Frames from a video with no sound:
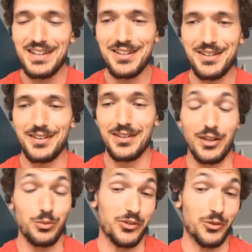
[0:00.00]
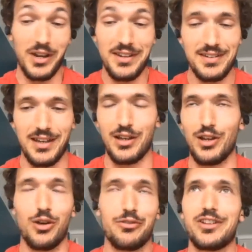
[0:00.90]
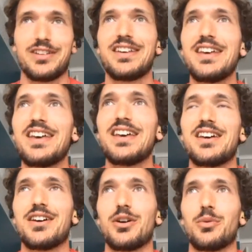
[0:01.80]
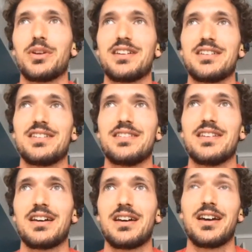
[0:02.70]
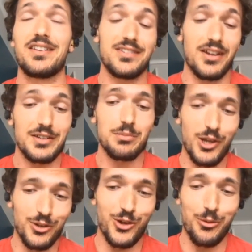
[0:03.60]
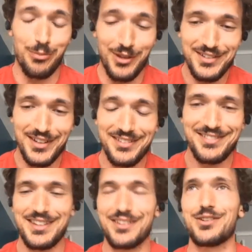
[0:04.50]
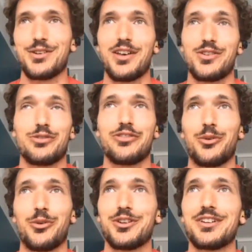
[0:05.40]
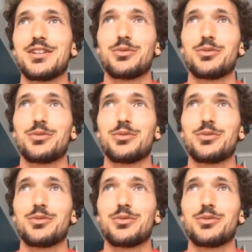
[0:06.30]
That was great. I loved what I did there. I started my own company then as a founder.